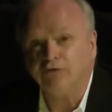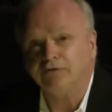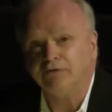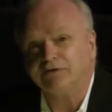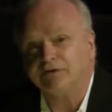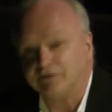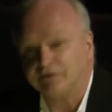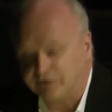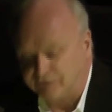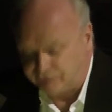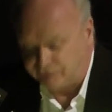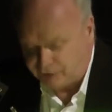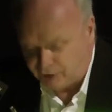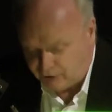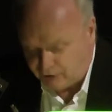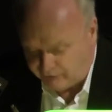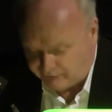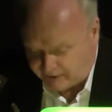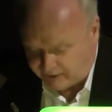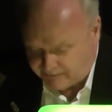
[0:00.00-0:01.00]
uses the
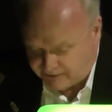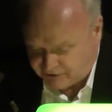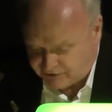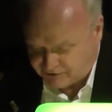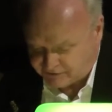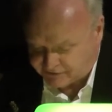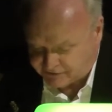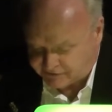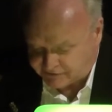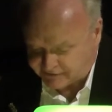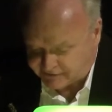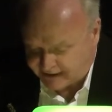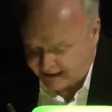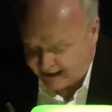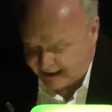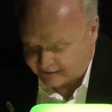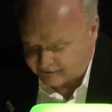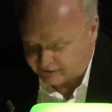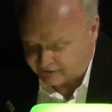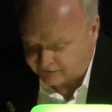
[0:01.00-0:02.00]
flow of images as a
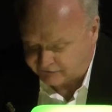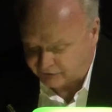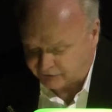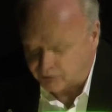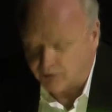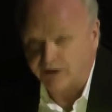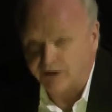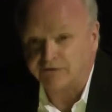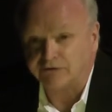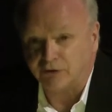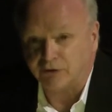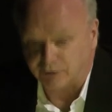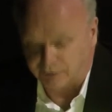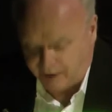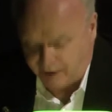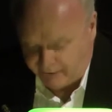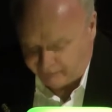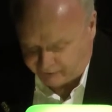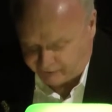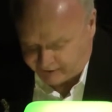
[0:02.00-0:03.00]
catalyst for one's
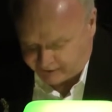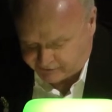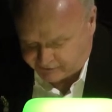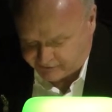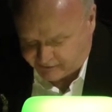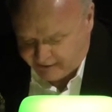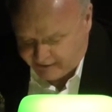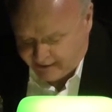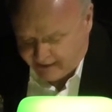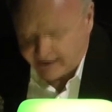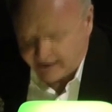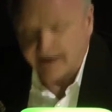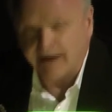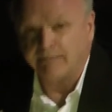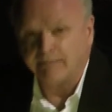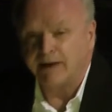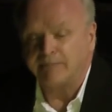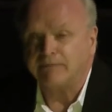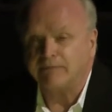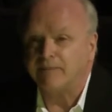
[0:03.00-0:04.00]
own reveries.
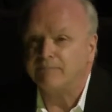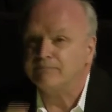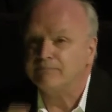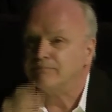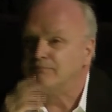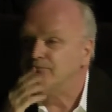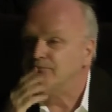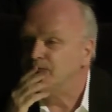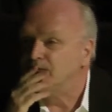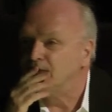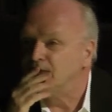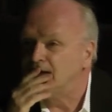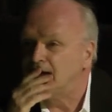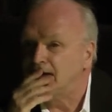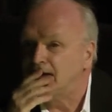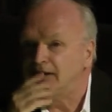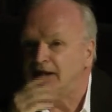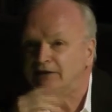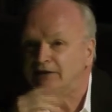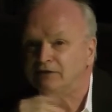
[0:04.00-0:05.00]
And
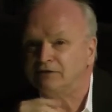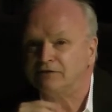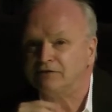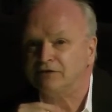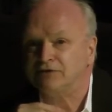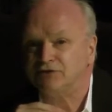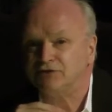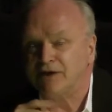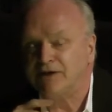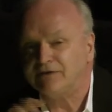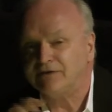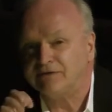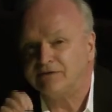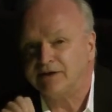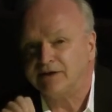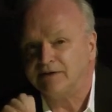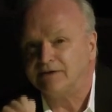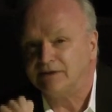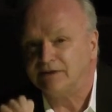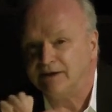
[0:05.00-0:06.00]
I'd like to
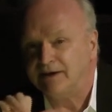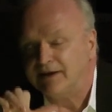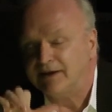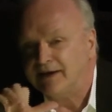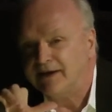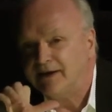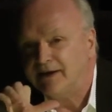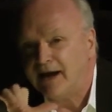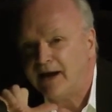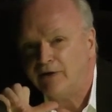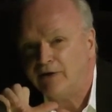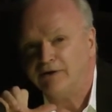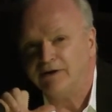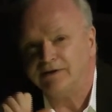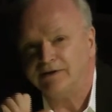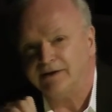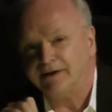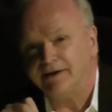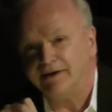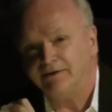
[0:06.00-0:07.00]
suggest that
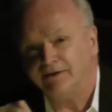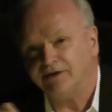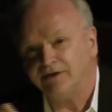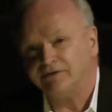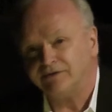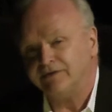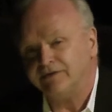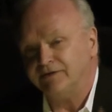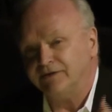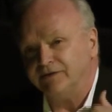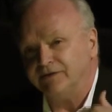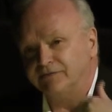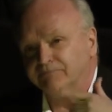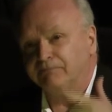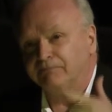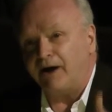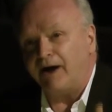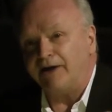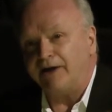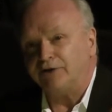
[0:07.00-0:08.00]
inherent in this
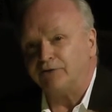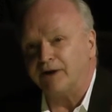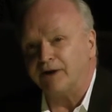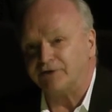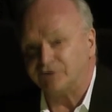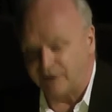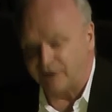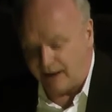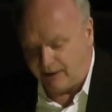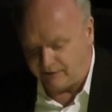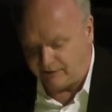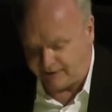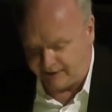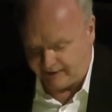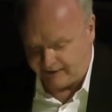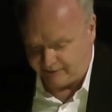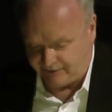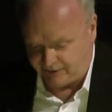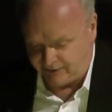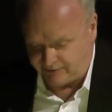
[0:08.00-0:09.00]

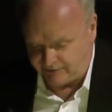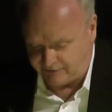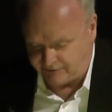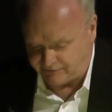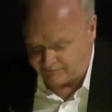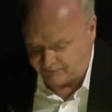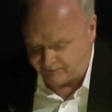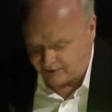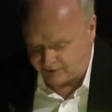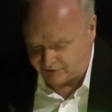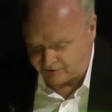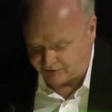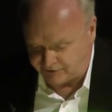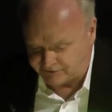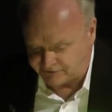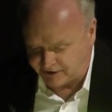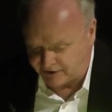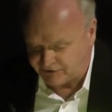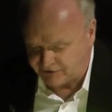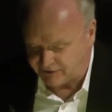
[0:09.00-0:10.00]
bidirectionality that is under
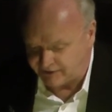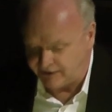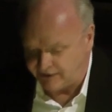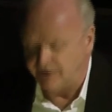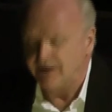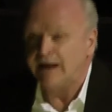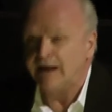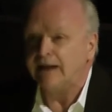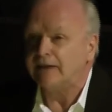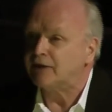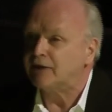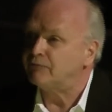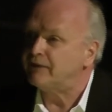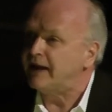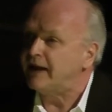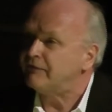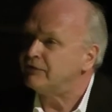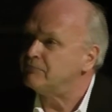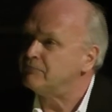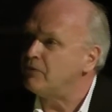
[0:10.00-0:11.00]
discussion here, that
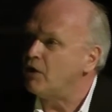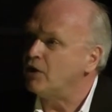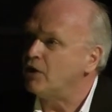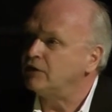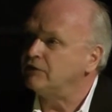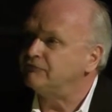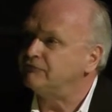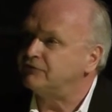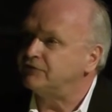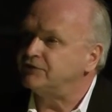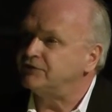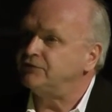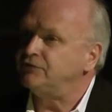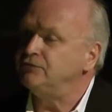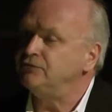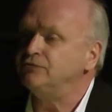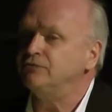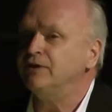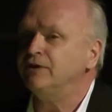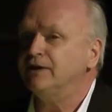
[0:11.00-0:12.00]
we have the model for
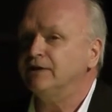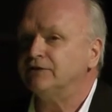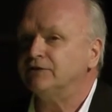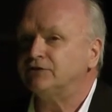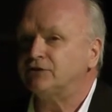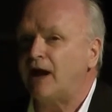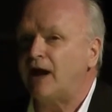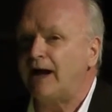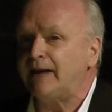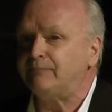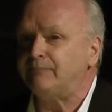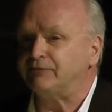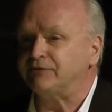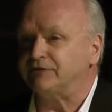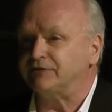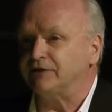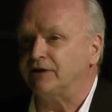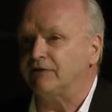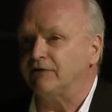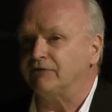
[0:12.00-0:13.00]
two
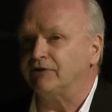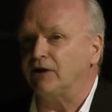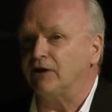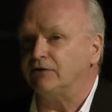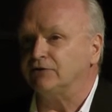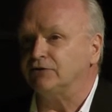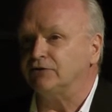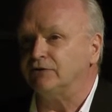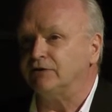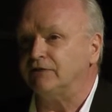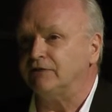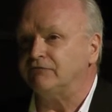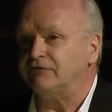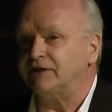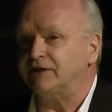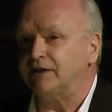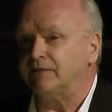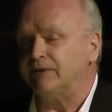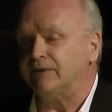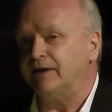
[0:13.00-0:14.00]
types of an alternative
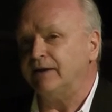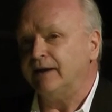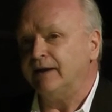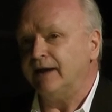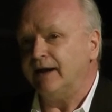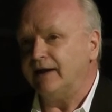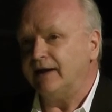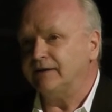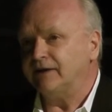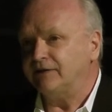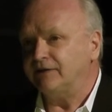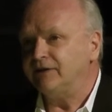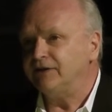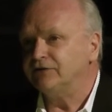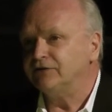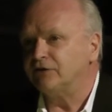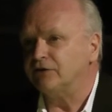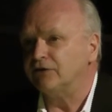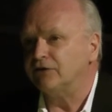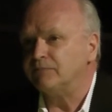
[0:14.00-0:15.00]
cinema, and that
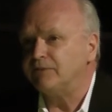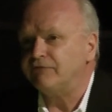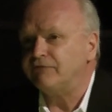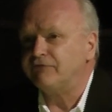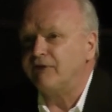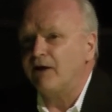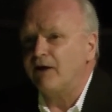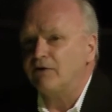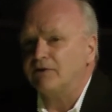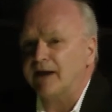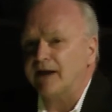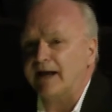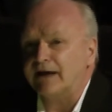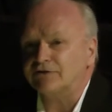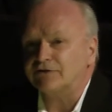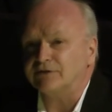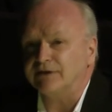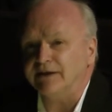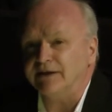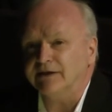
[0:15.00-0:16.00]
these are to be found
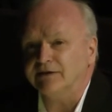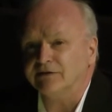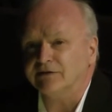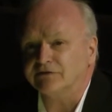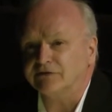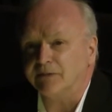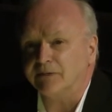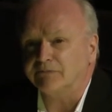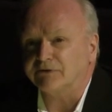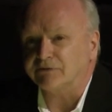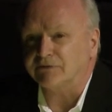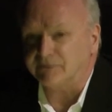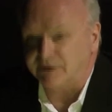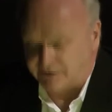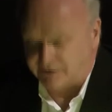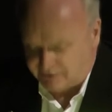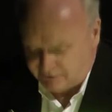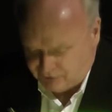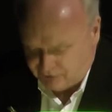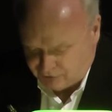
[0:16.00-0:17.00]
actually in the
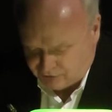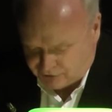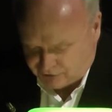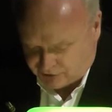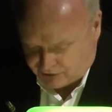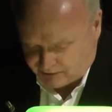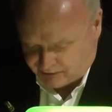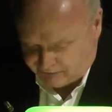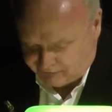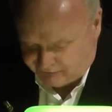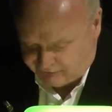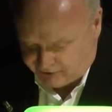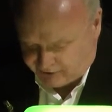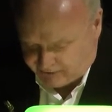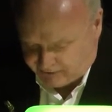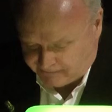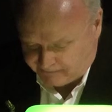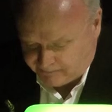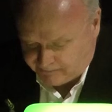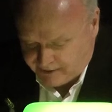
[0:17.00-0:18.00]
subsequent new German
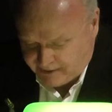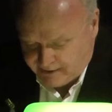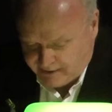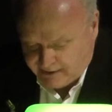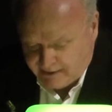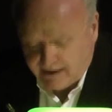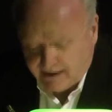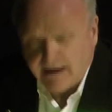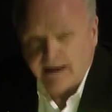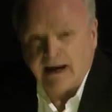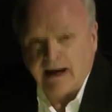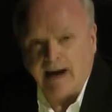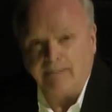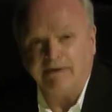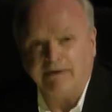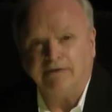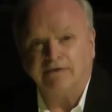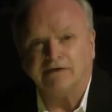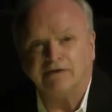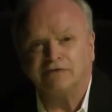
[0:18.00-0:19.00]
film.
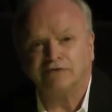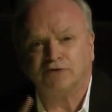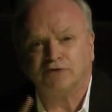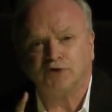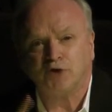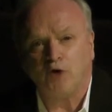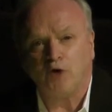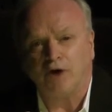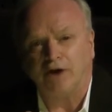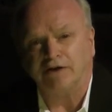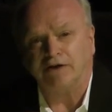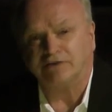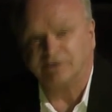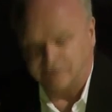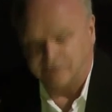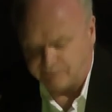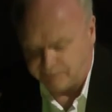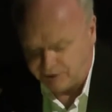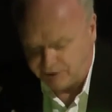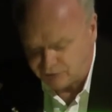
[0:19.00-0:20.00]
This
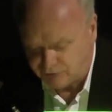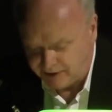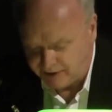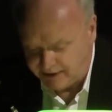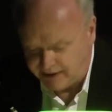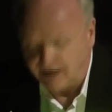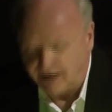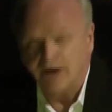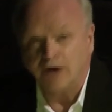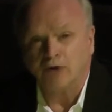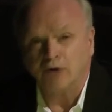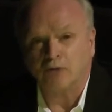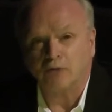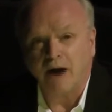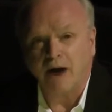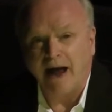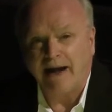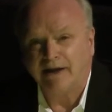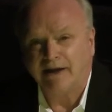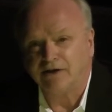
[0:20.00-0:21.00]
choice between
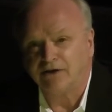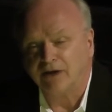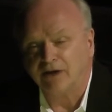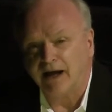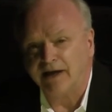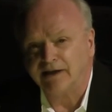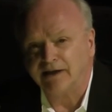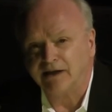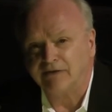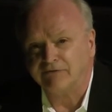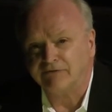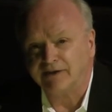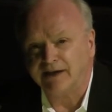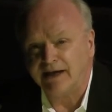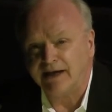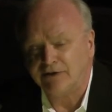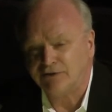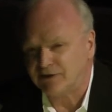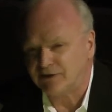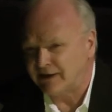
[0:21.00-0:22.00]
radical
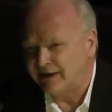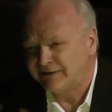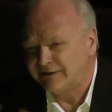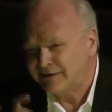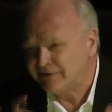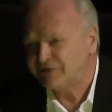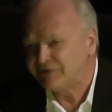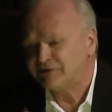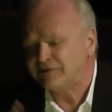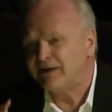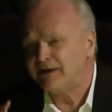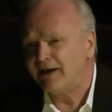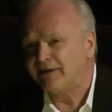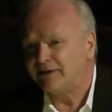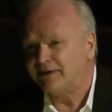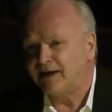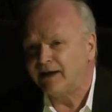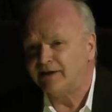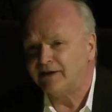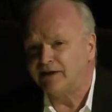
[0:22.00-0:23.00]
identification, and this is
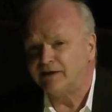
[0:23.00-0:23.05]
not the